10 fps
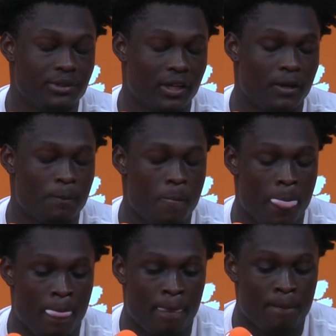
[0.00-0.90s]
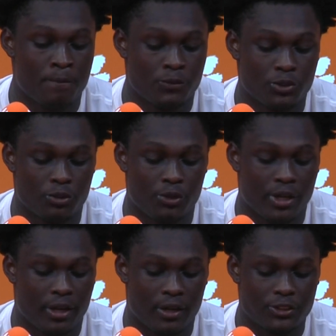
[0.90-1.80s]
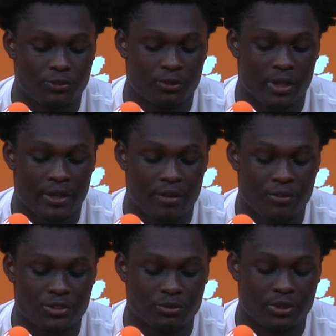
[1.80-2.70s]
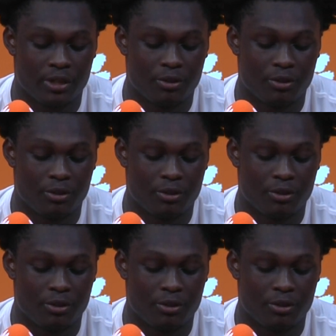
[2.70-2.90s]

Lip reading: time. So, yeah, I just feel like every single day,